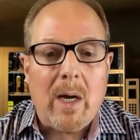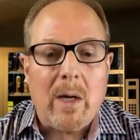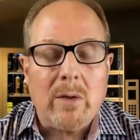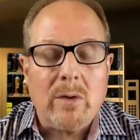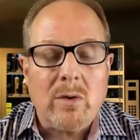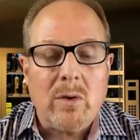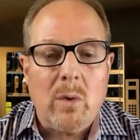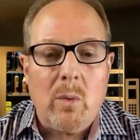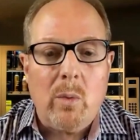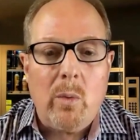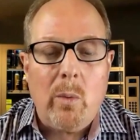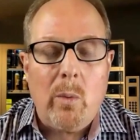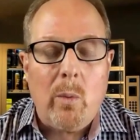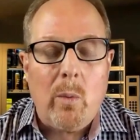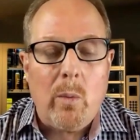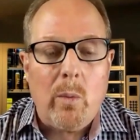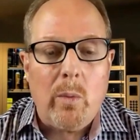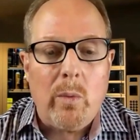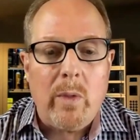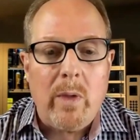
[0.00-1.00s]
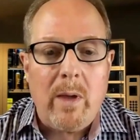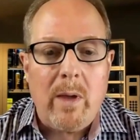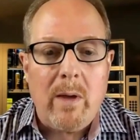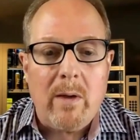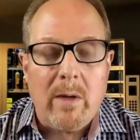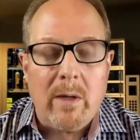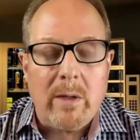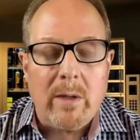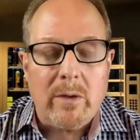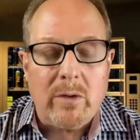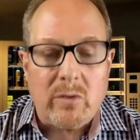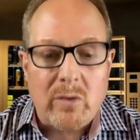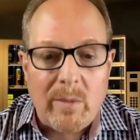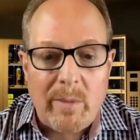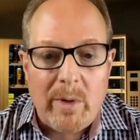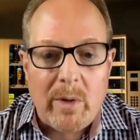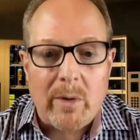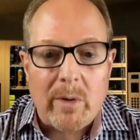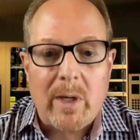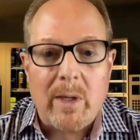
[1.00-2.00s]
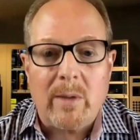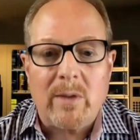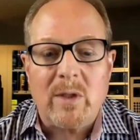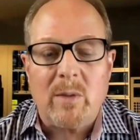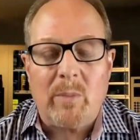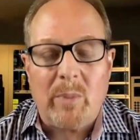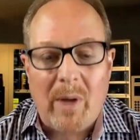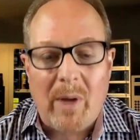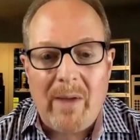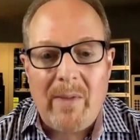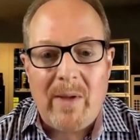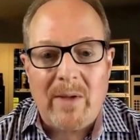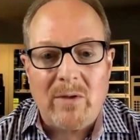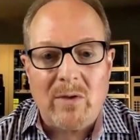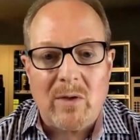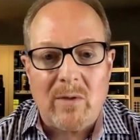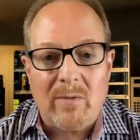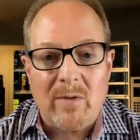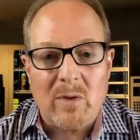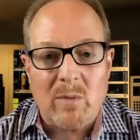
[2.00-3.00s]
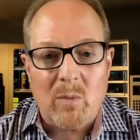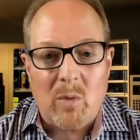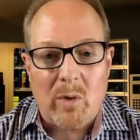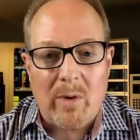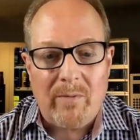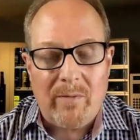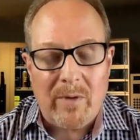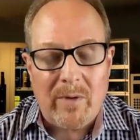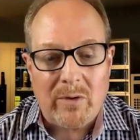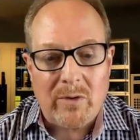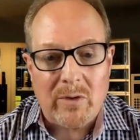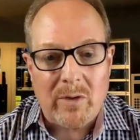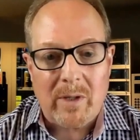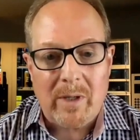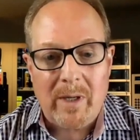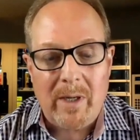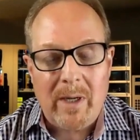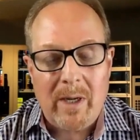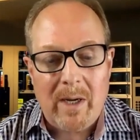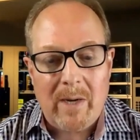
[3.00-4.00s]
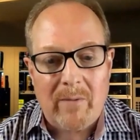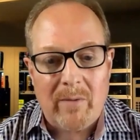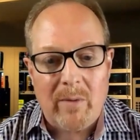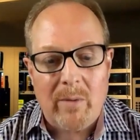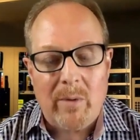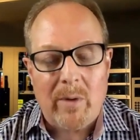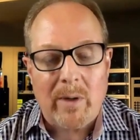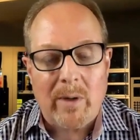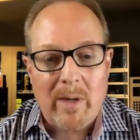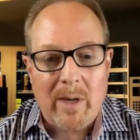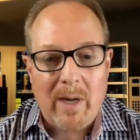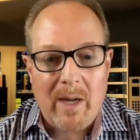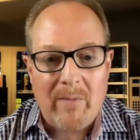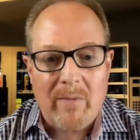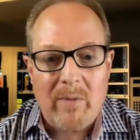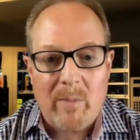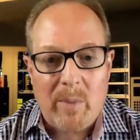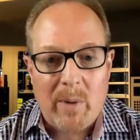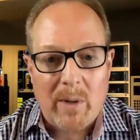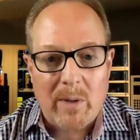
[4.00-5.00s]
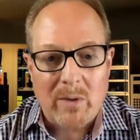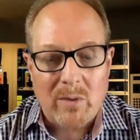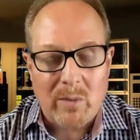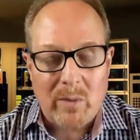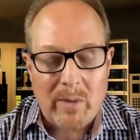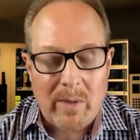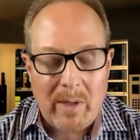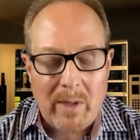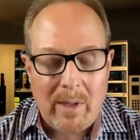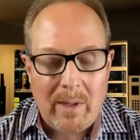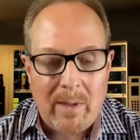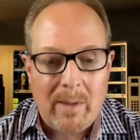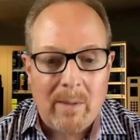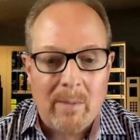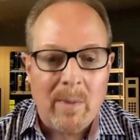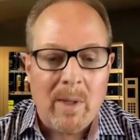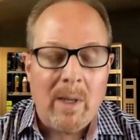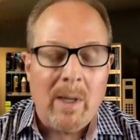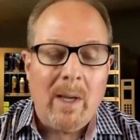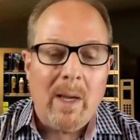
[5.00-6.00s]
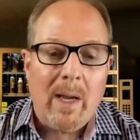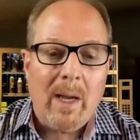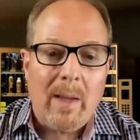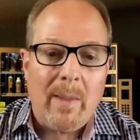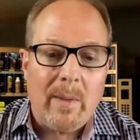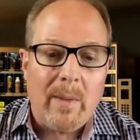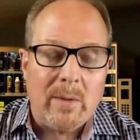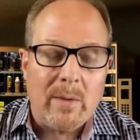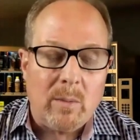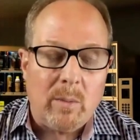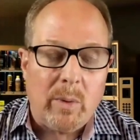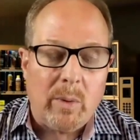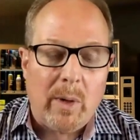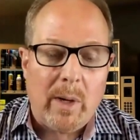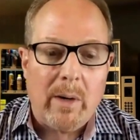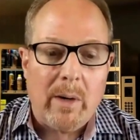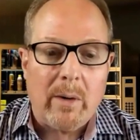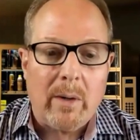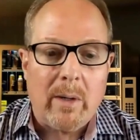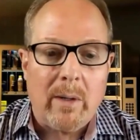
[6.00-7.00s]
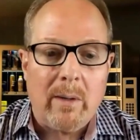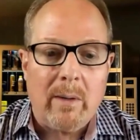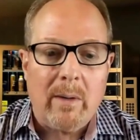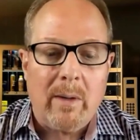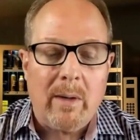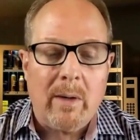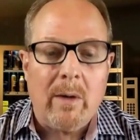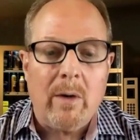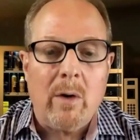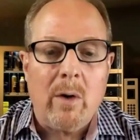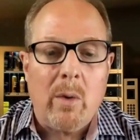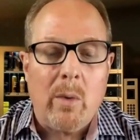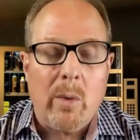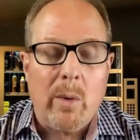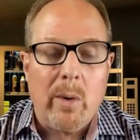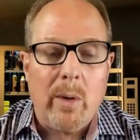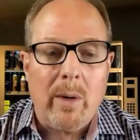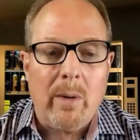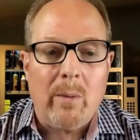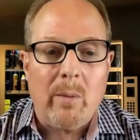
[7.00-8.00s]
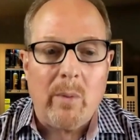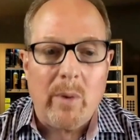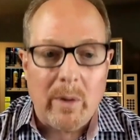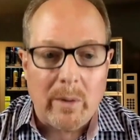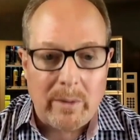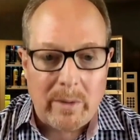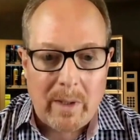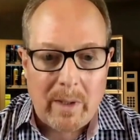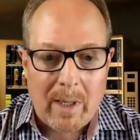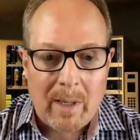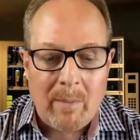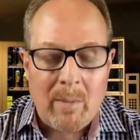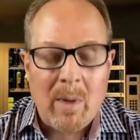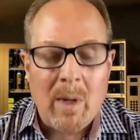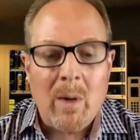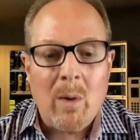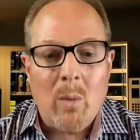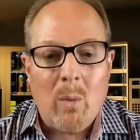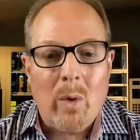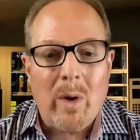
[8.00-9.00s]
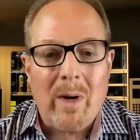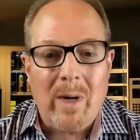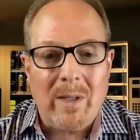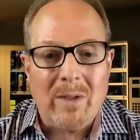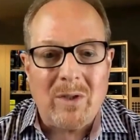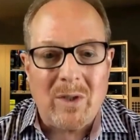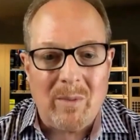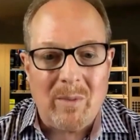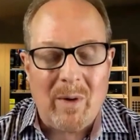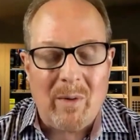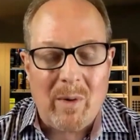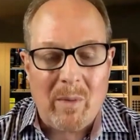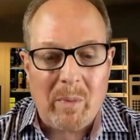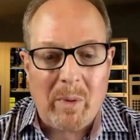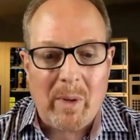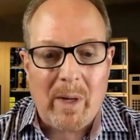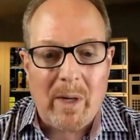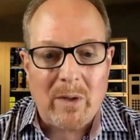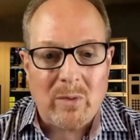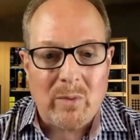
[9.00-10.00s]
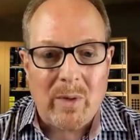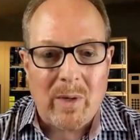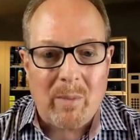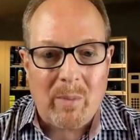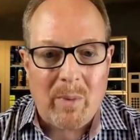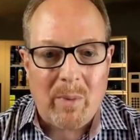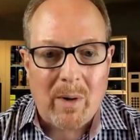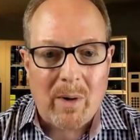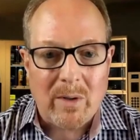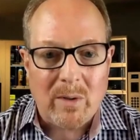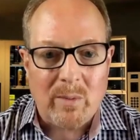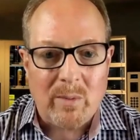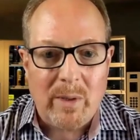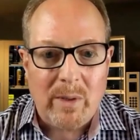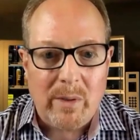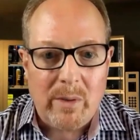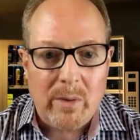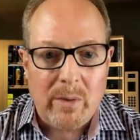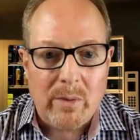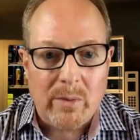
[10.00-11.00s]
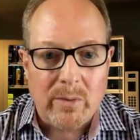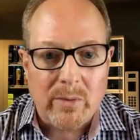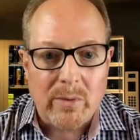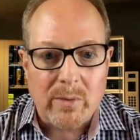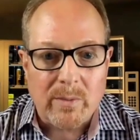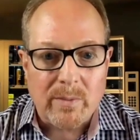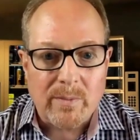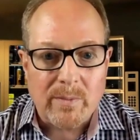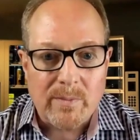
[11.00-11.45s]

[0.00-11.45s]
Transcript: So the distributor can supply that service more efficiently, everyone can have the parts where they need them, and the supplier can then know in real time what needs to be replenished when a part has been used.